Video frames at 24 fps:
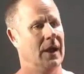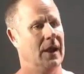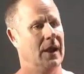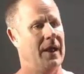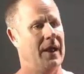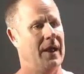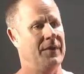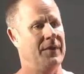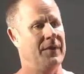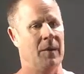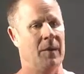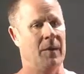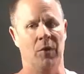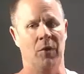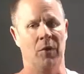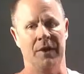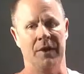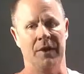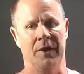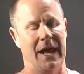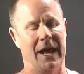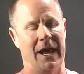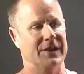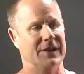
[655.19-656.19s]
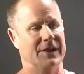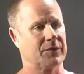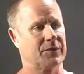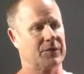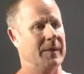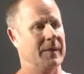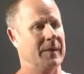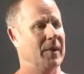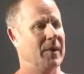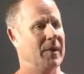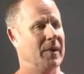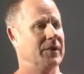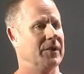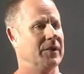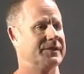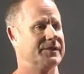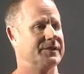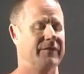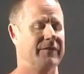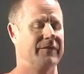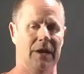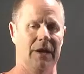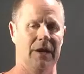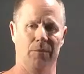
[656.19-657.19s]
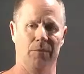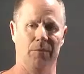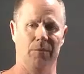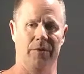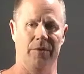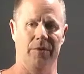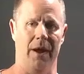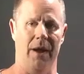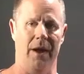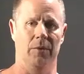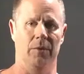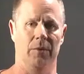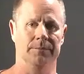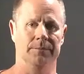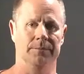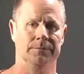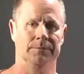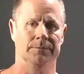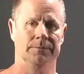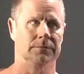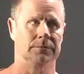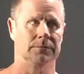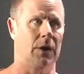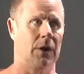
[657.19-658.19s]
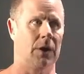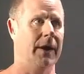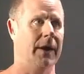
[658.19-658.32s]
and then when the last green belt is available, that one.